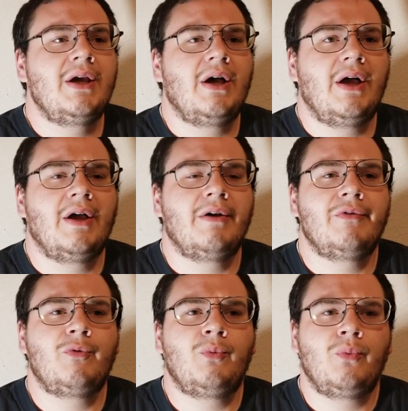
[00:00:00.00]

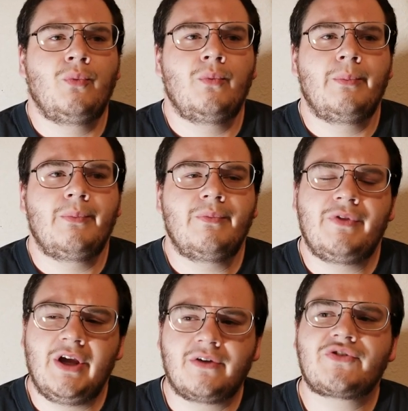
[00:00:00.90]
of
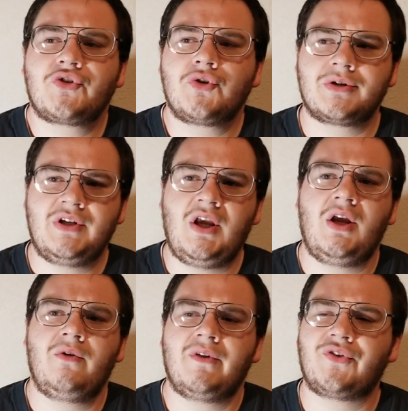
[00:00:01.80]
the
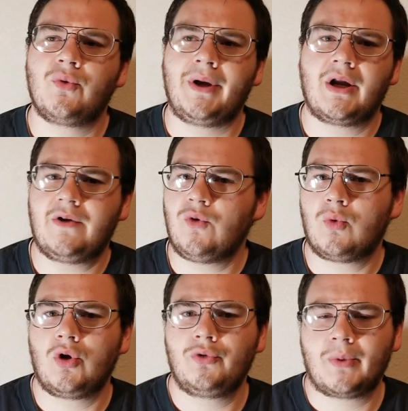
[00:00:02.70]
uncertainty that's going on in the
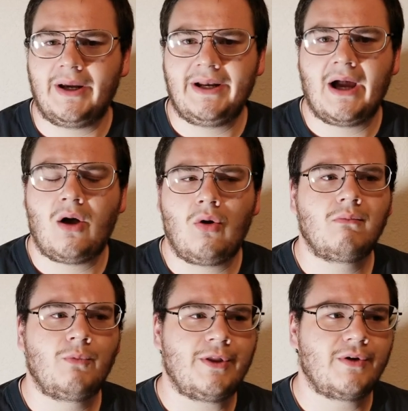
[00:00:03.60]
world right now,
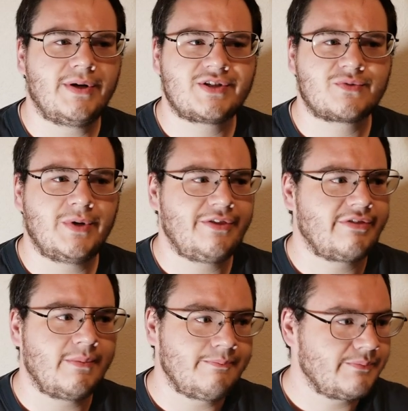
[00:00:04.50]
whether it's with
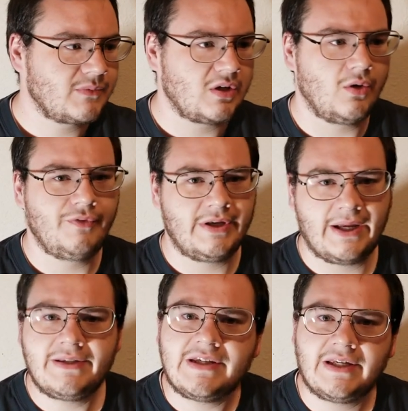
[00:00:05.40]
COVID
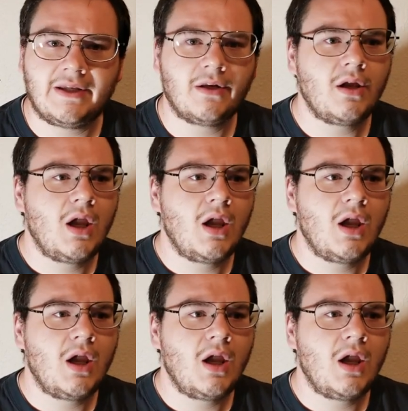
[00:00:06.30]
nineteen